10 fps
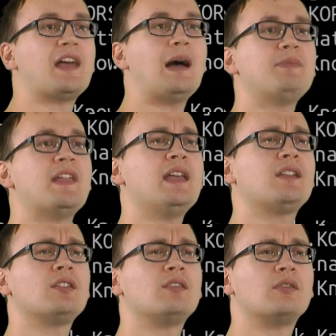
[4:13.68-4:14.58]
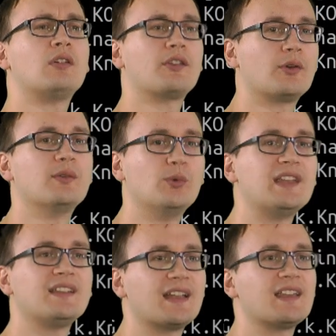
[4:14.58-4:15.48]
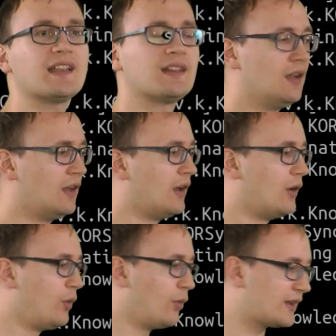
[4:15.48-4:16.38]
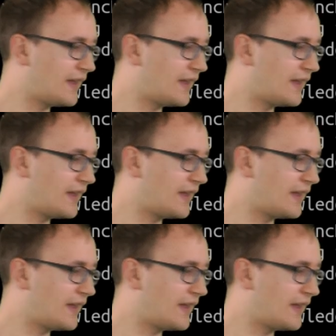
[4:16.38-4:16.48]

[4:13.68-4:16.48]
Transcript: the update. Oh no, we didn't get it yet. We will